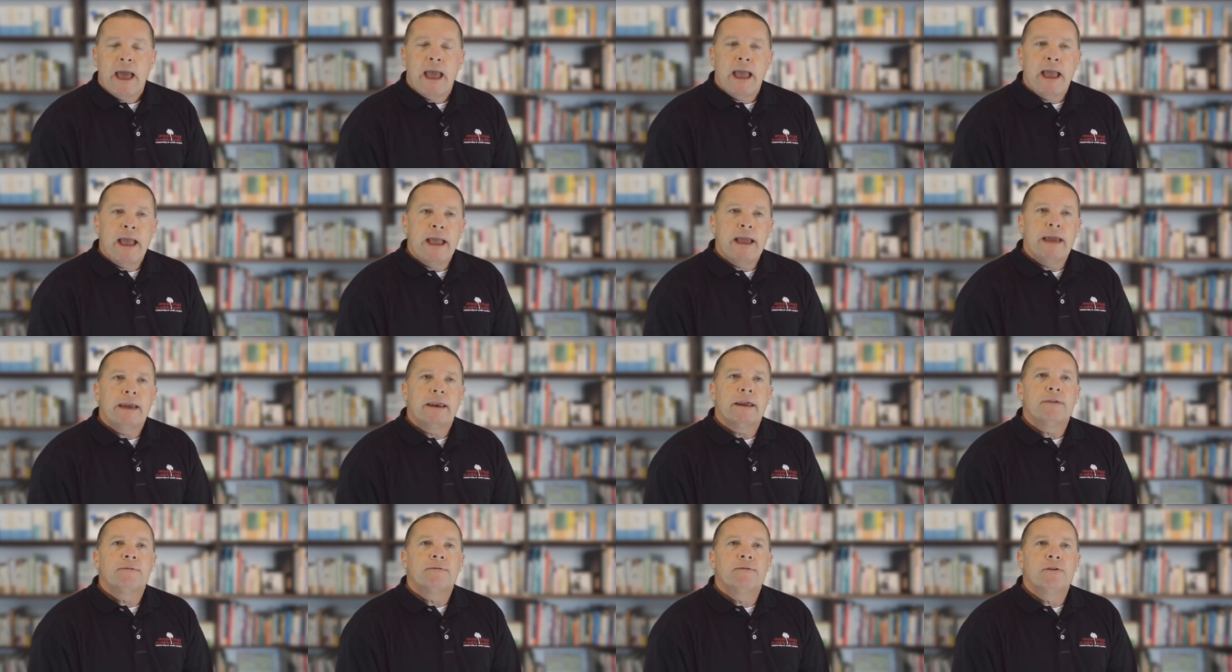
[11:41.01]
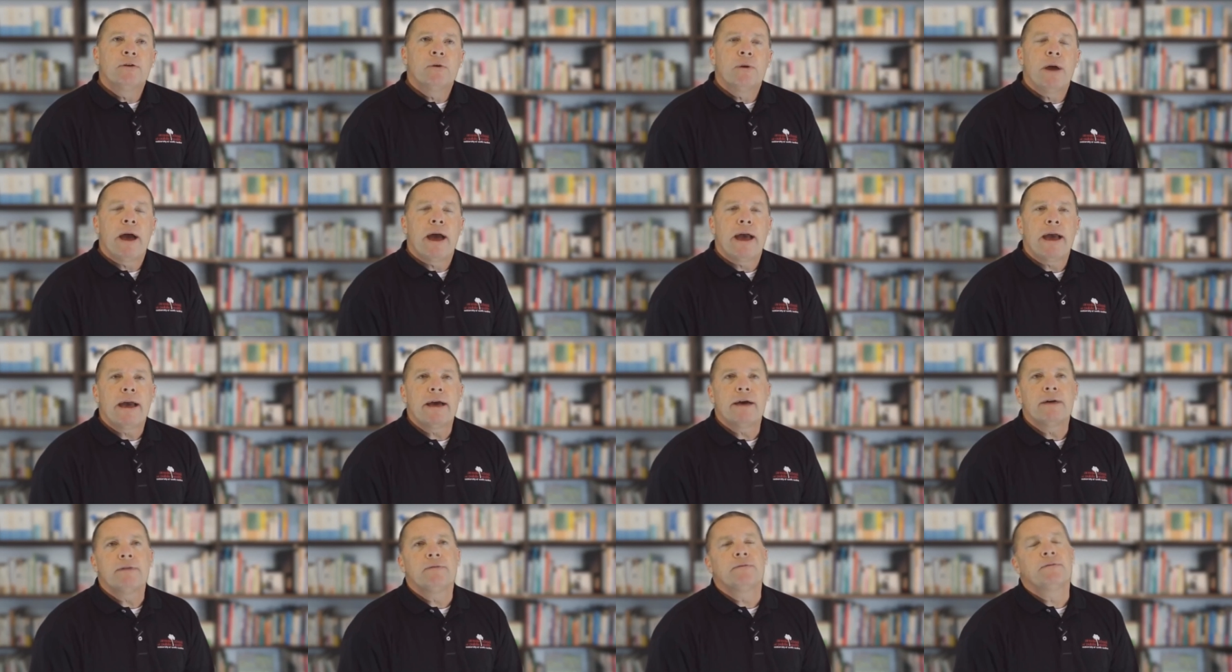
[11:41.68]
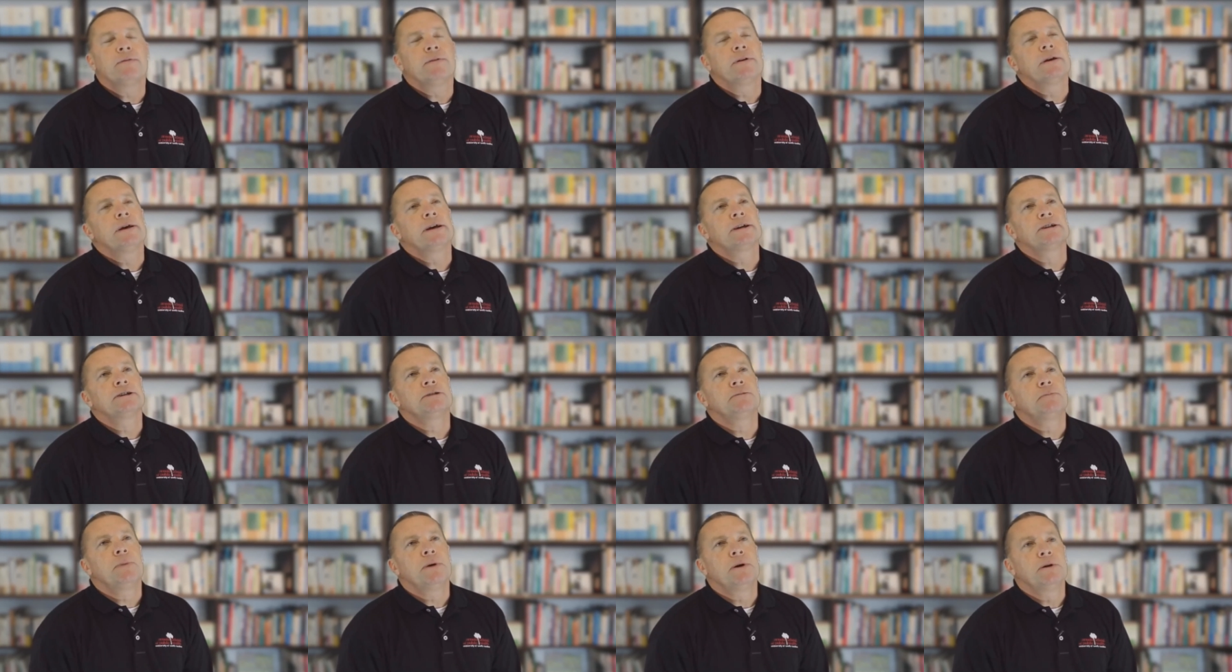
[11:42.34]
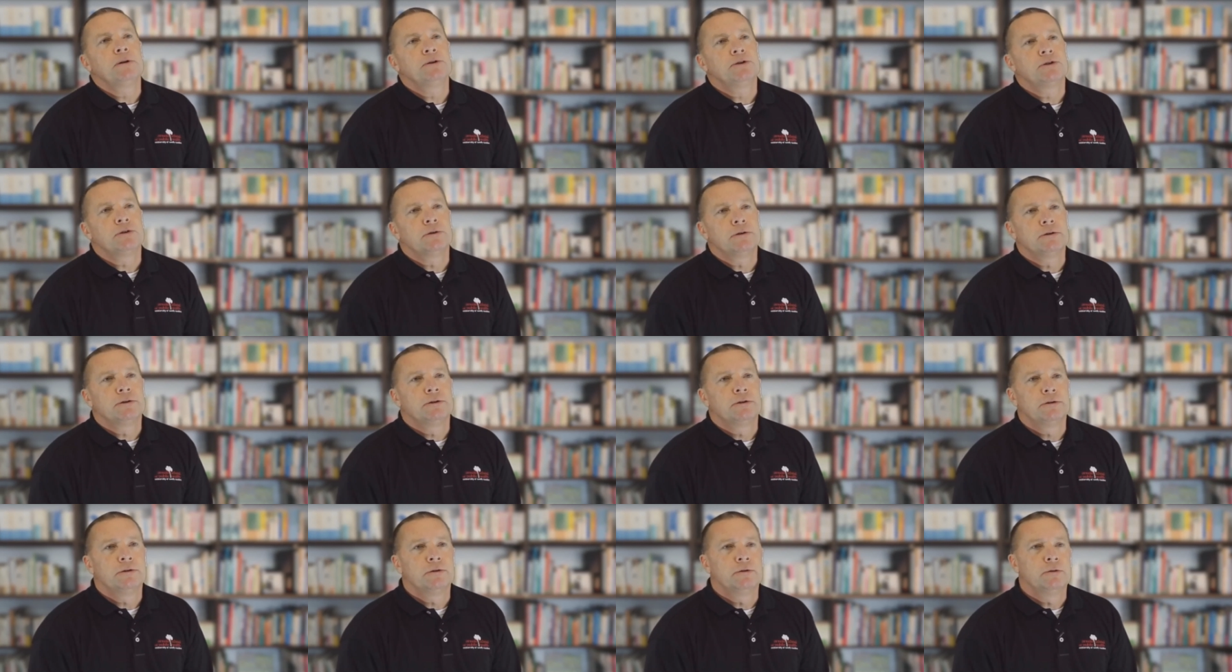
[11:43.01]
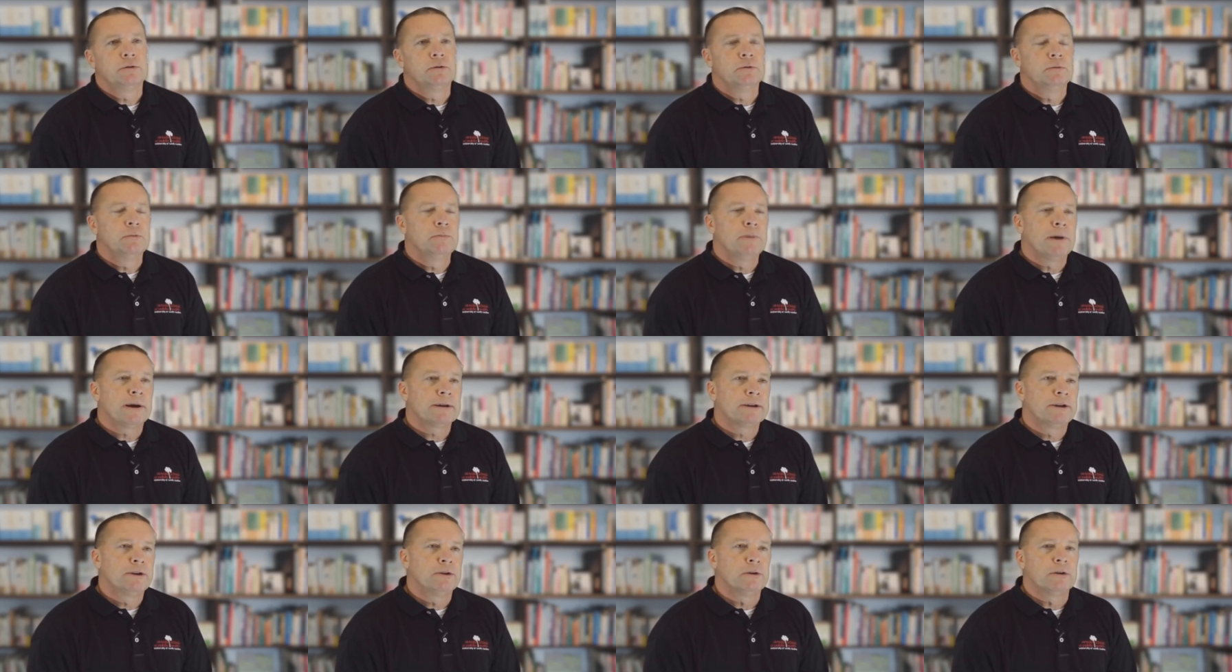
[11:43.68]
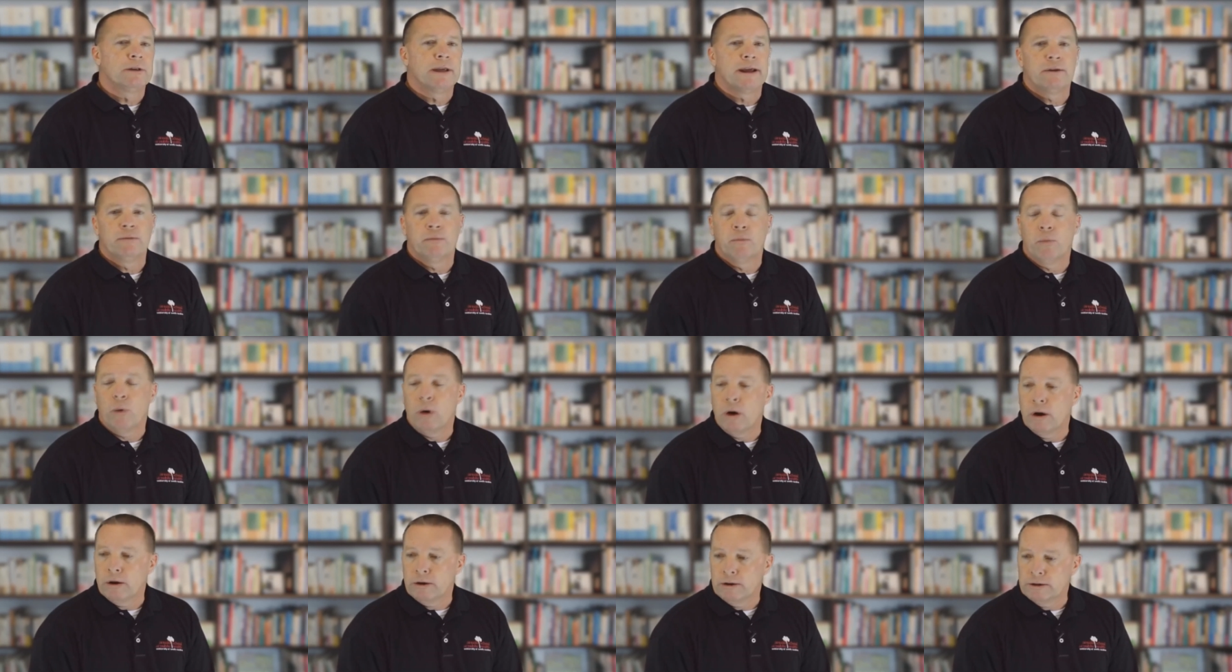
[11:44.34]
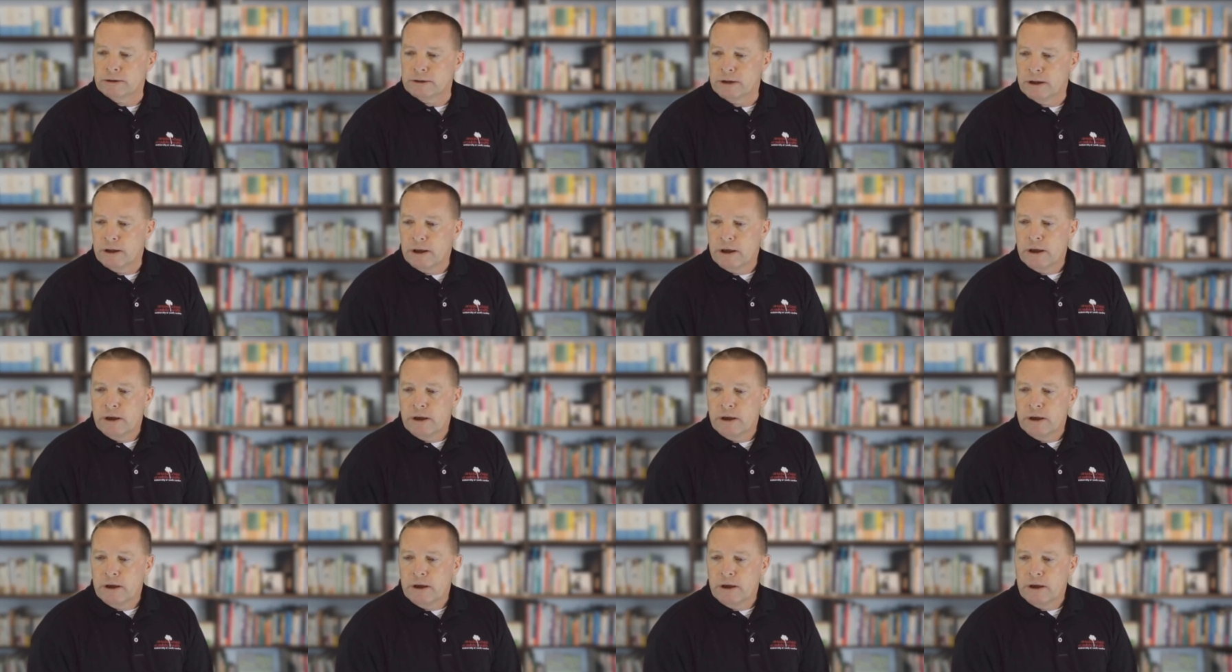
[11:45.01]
And if you have exposure to bacterial laden waters,